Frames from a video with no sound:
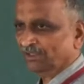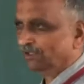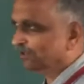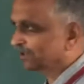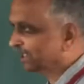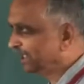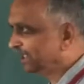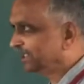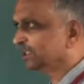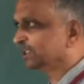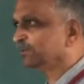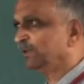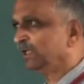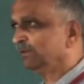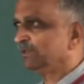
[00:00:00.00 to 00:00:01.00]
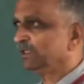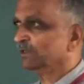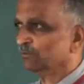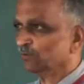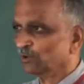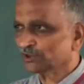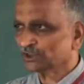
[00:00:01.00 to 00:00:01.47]
Okay, it may be
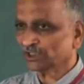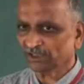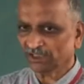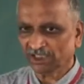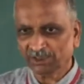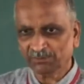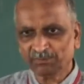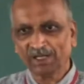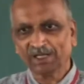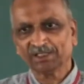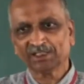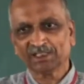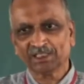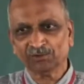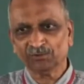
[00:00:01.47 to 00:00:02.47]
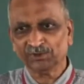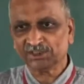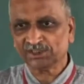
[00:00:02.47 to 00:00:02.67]
a motion, any particle